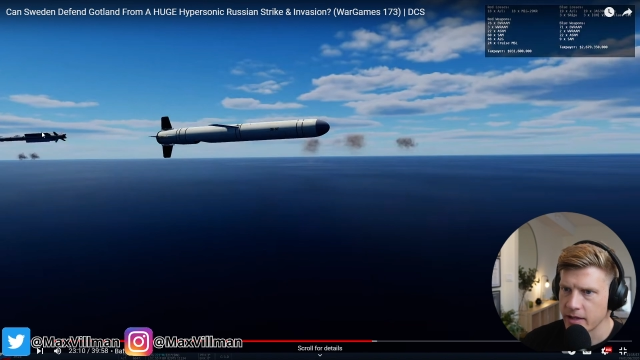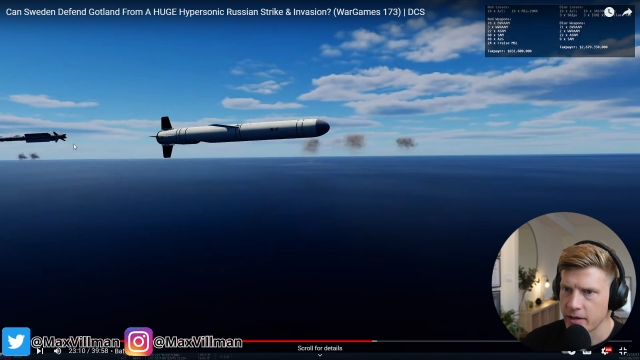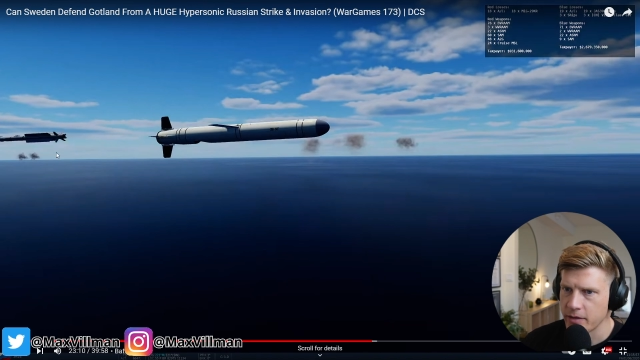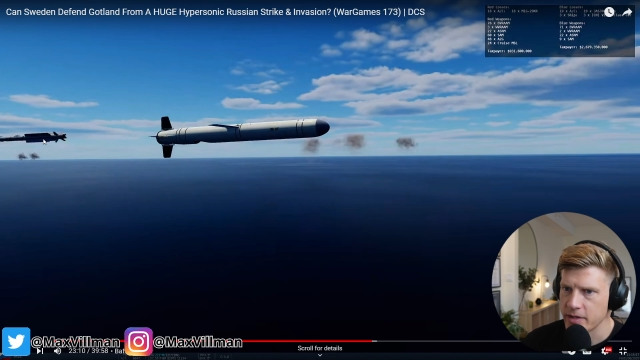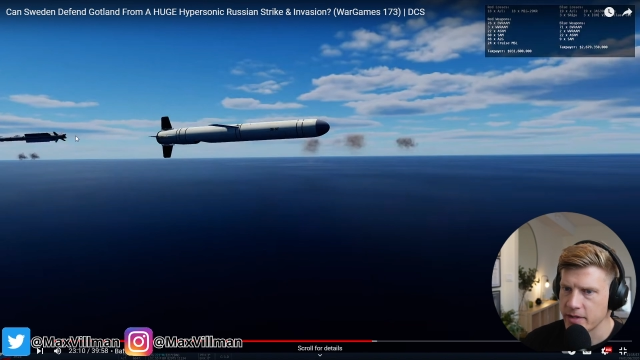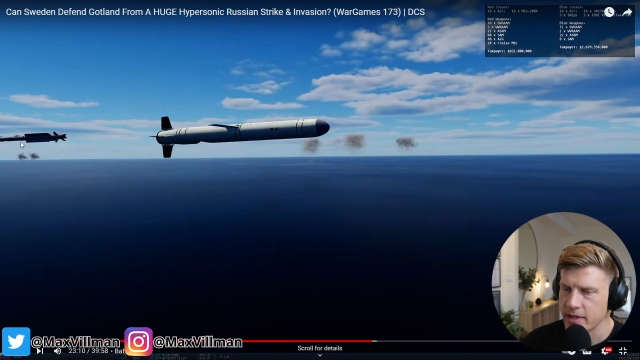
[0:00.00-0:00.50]

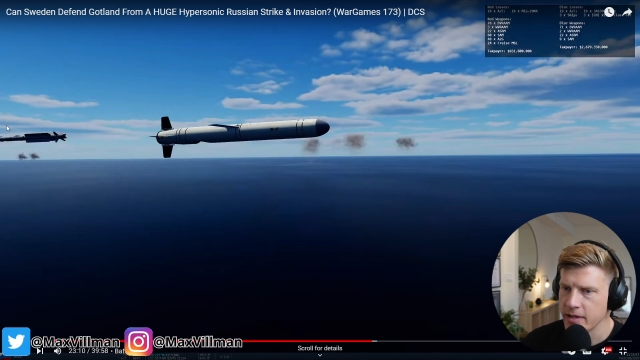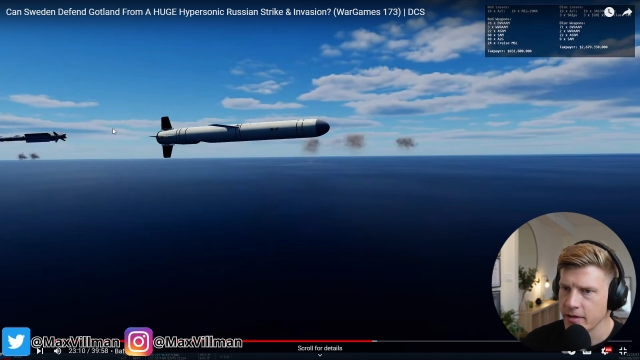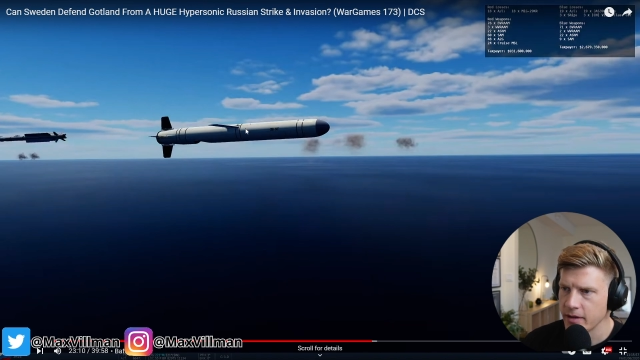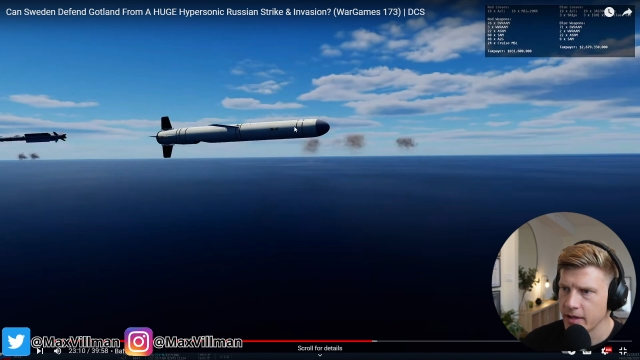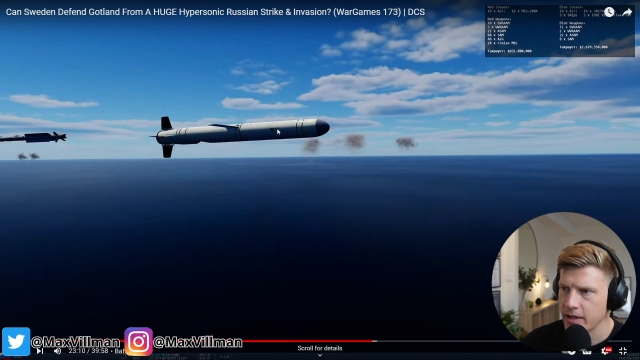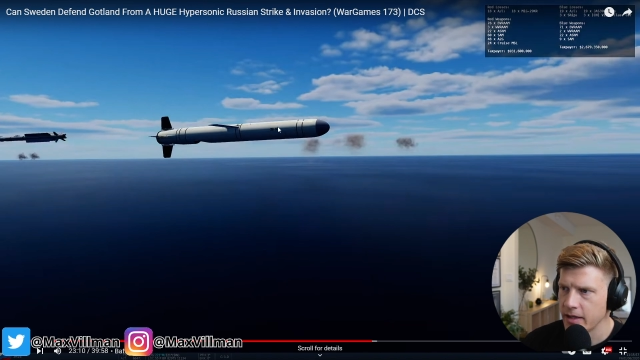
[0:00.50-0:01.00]
Iris-T
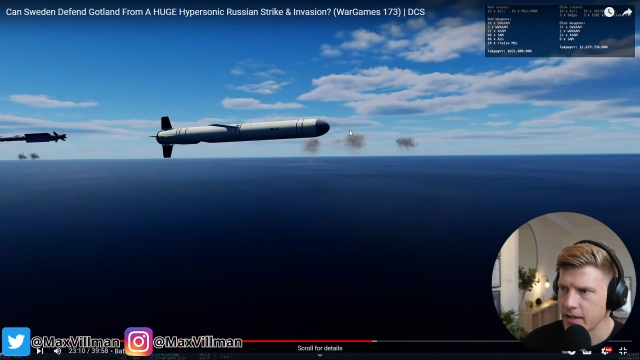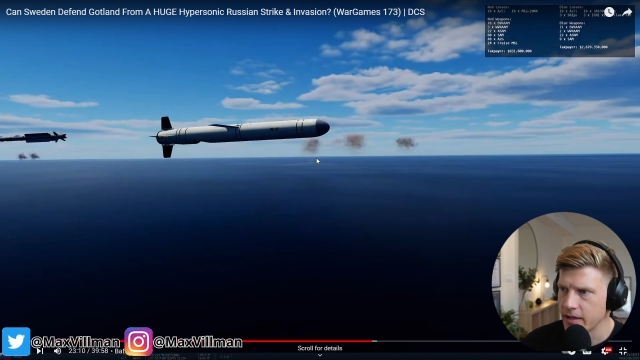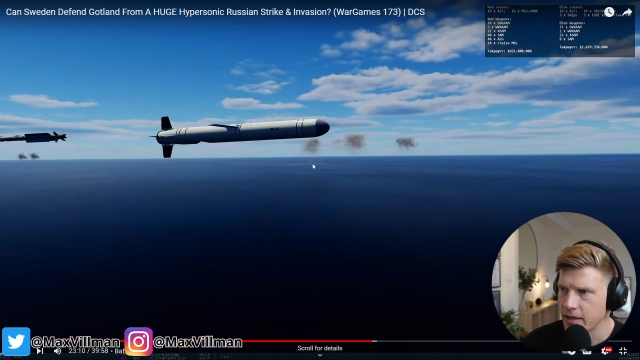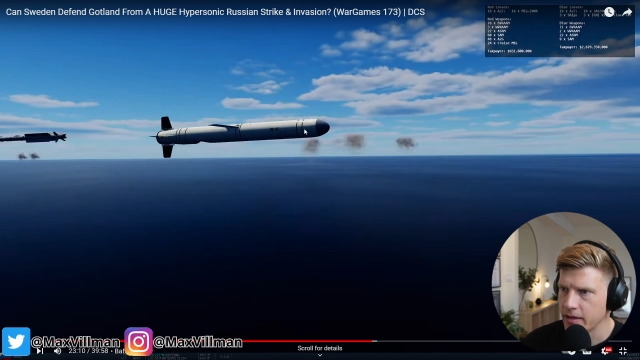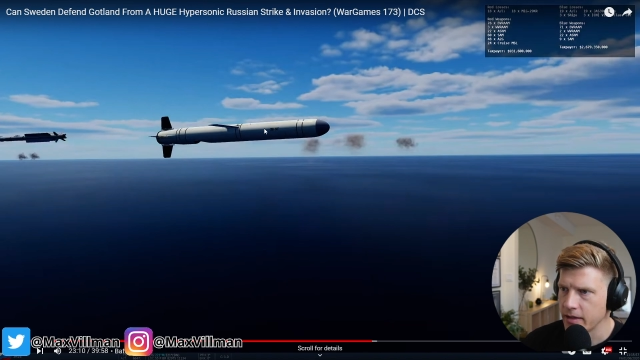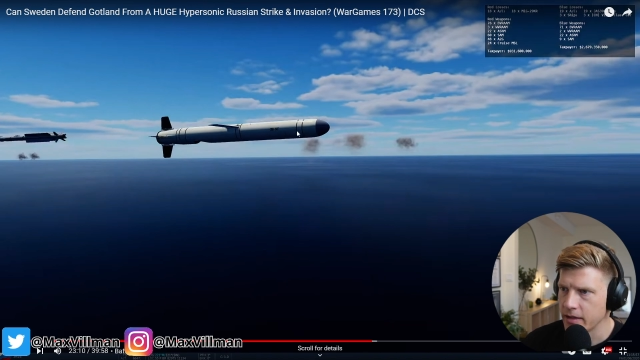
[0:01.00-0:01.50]

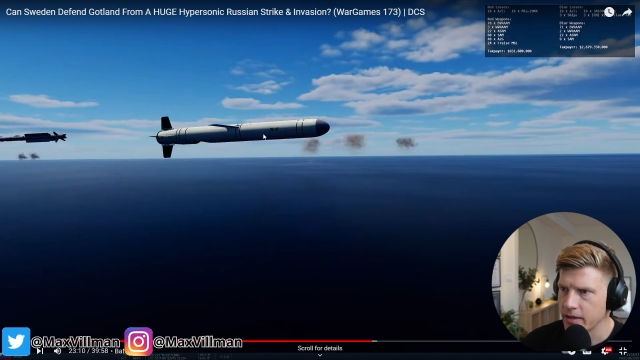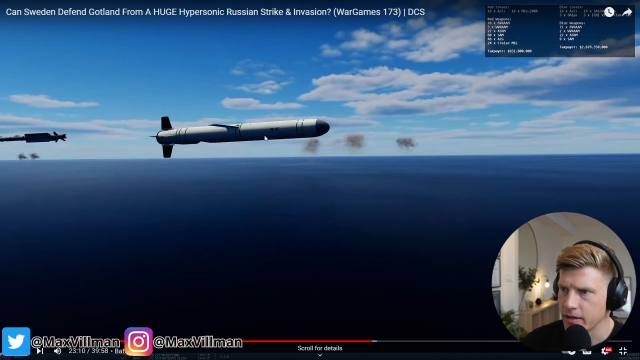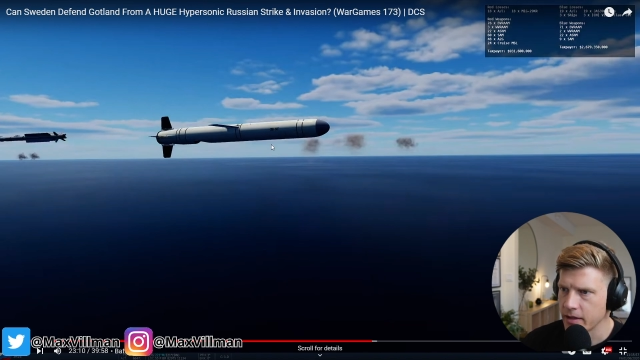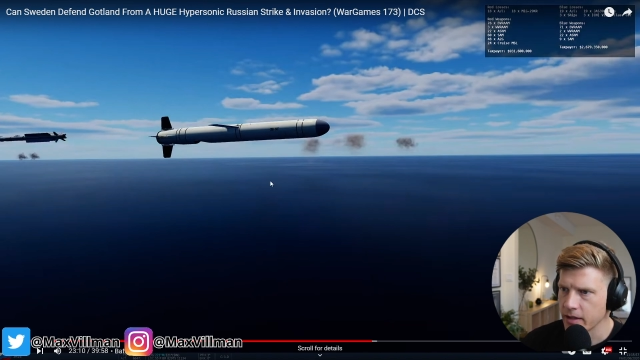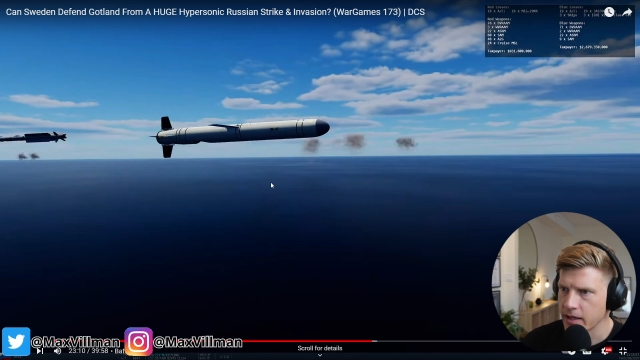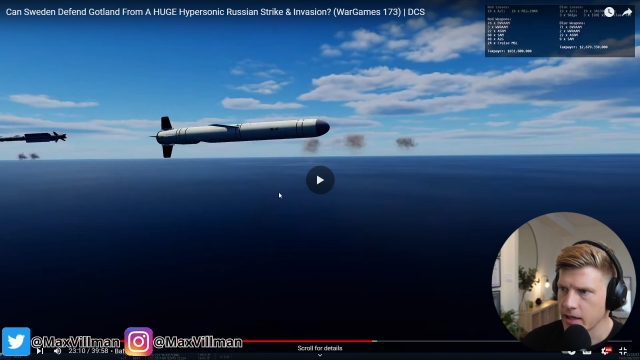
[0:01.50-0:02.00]
and
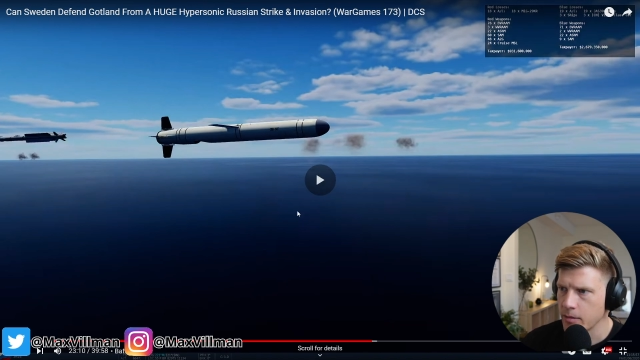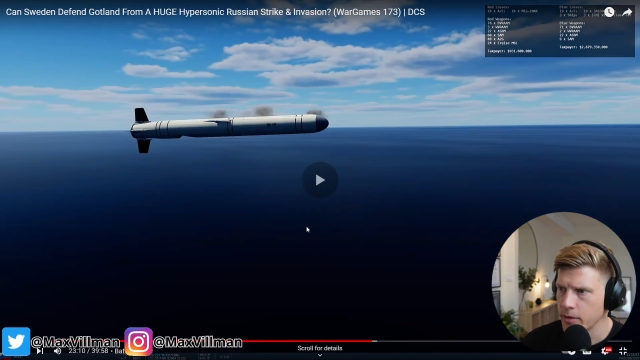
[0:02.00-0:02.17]
a caliber.